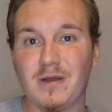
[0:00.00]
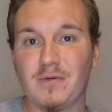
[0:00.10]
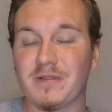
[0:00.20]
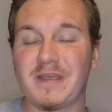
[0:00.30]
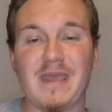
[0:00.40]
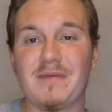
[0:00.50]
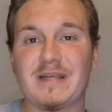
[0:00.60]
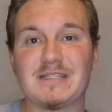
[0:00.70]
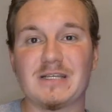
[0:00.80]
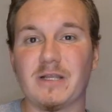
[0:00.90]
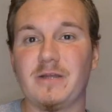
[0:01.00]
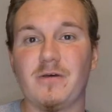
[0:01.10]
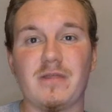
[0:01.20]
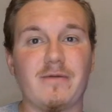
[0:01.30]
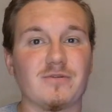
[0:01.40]
With the game against
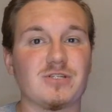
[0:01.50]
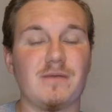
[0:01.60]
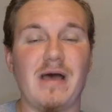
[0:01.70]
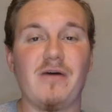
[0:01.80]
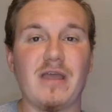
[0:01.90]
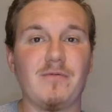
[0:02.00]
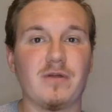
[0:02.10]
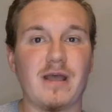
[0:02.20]
Toledo, they were somehow able to